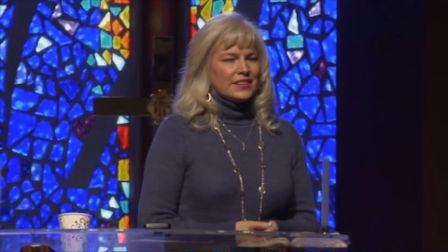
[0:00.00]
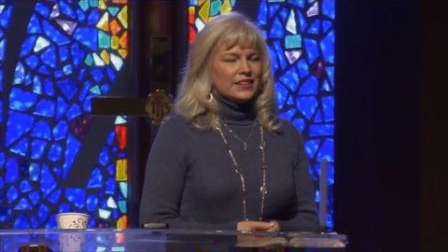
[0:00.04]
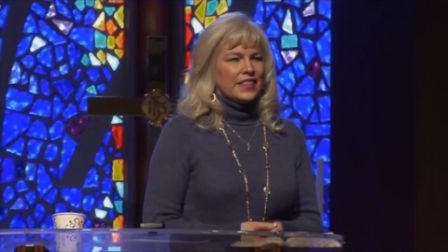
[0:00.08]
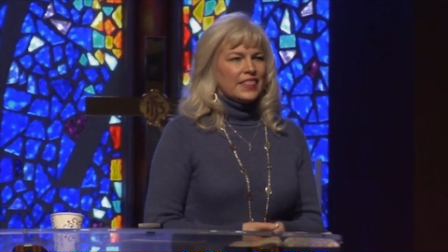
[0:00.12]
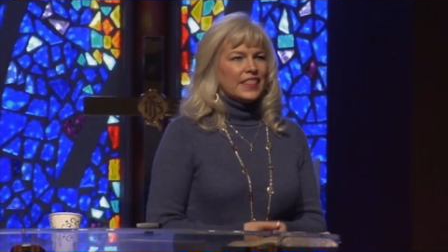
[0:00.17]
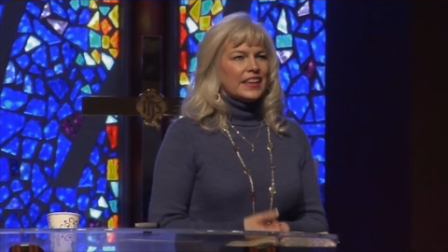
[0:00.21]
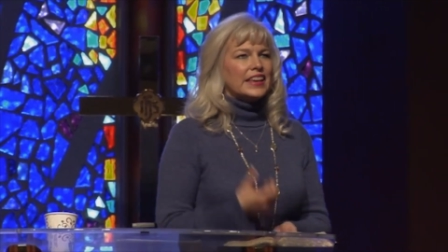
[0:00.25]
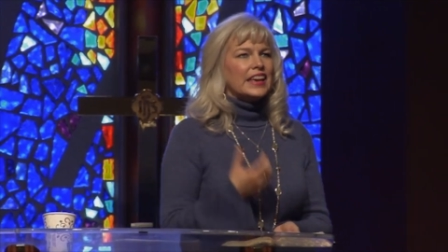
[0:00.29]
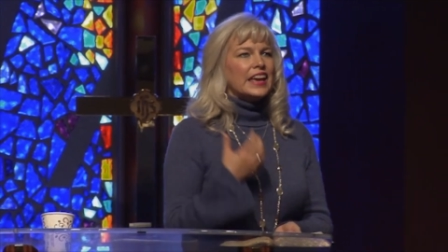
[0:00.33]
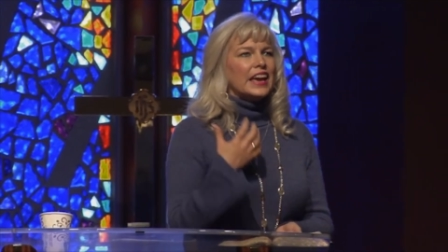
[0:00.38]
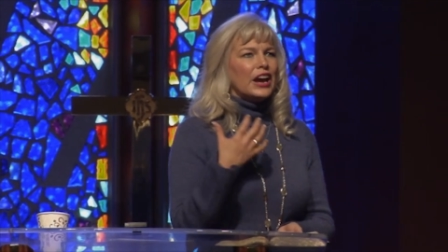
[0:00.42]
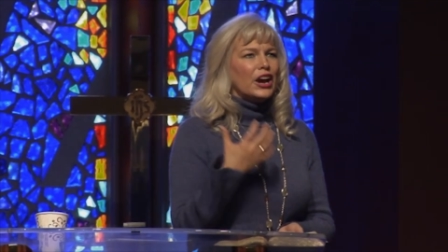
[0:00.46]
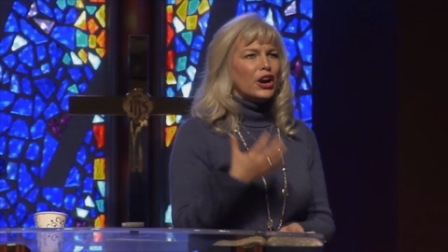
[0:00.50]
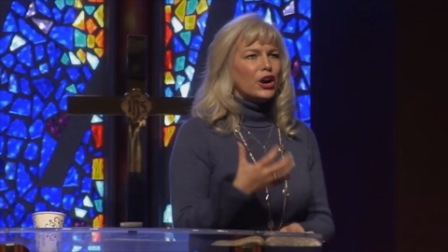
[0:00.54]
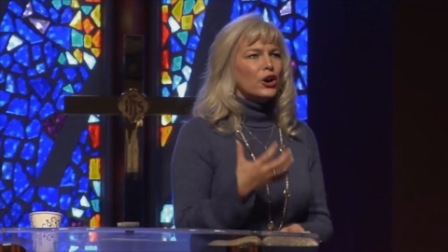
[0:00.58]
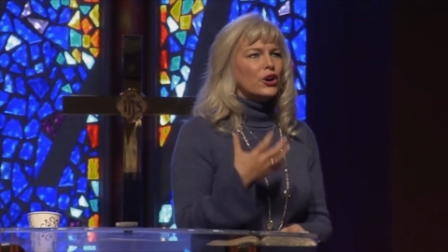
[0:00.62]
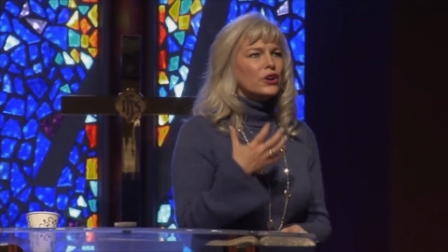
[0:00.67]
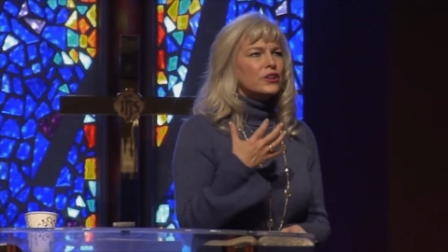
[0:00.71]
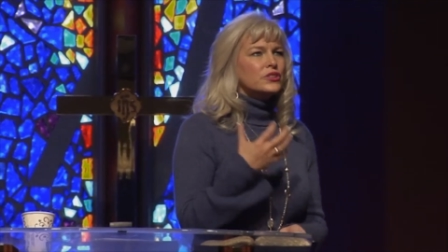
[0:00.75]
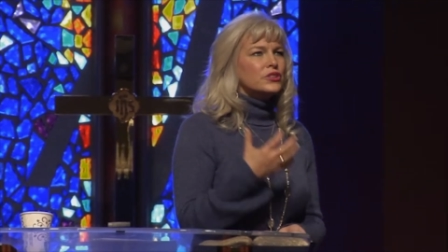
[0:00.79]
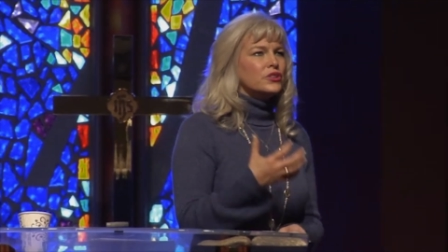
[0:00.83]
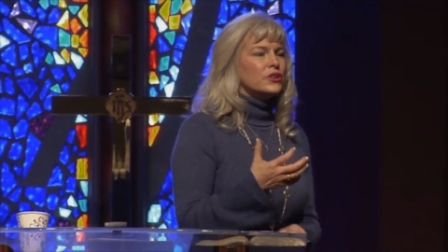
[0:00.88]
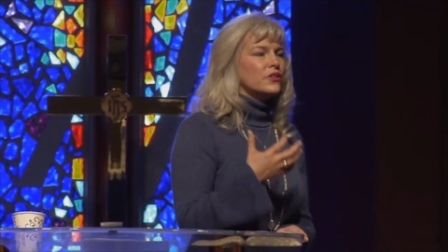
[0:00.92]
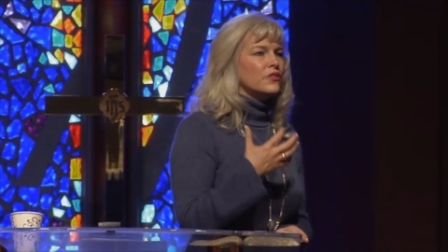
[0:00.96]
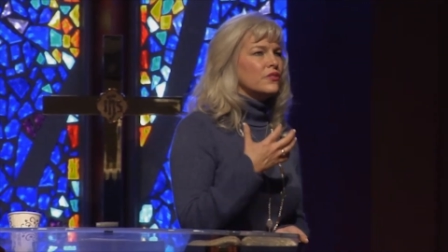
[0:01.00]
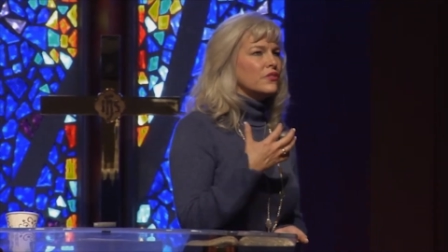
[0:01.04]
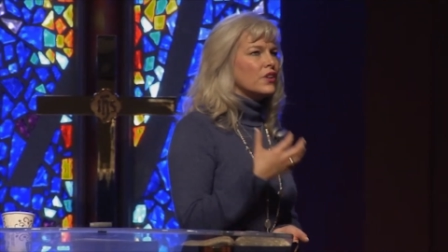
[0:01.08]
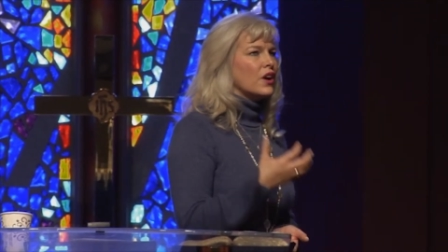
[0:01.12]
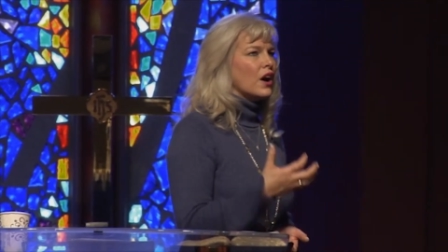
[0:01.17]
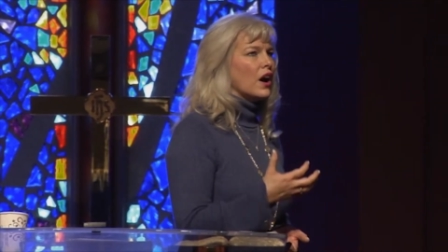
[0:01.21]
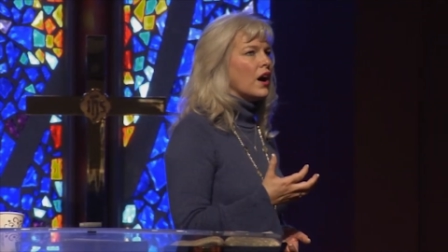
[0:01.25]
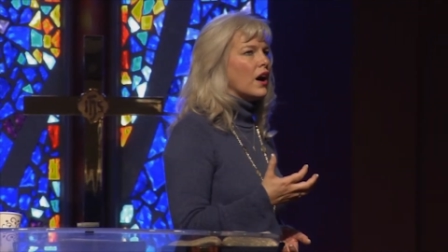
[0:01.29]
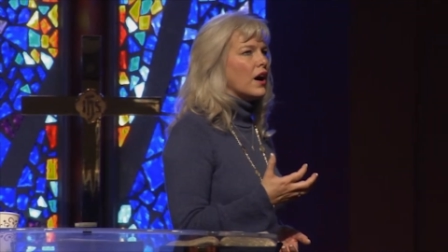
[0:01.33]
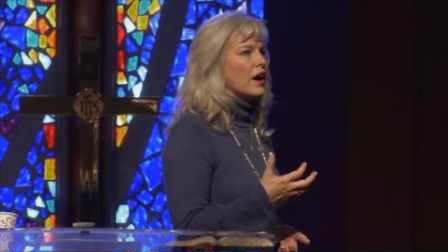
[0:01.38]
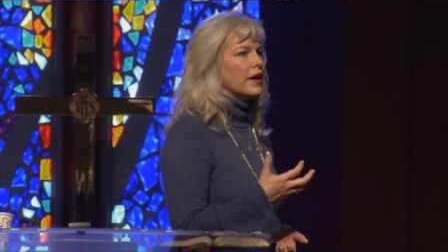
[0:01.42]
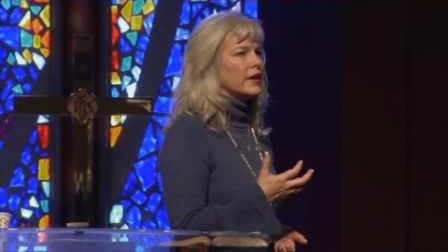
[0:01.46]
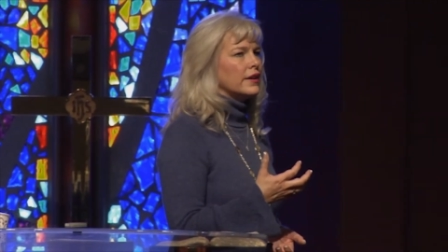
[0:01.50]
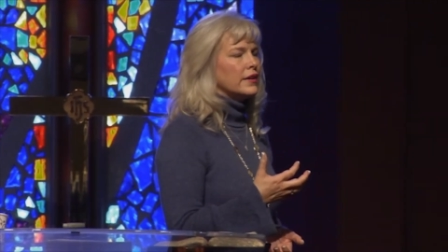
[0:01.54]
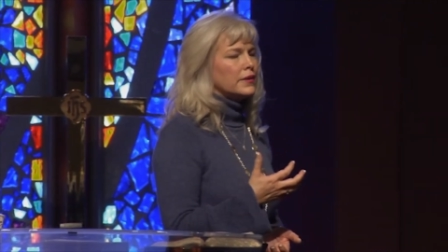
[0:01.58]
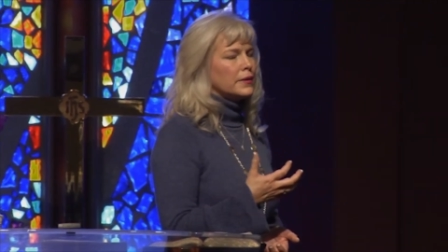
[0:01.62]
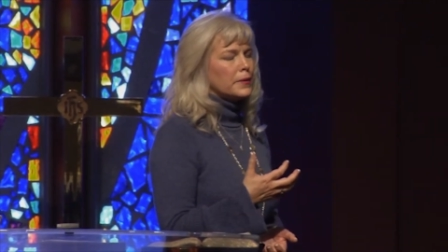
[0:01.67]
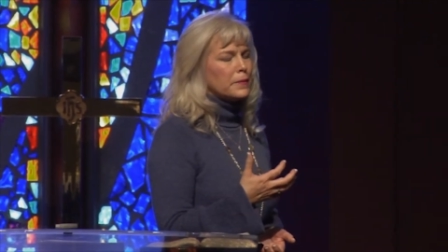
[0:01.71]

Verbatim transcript: The character of God,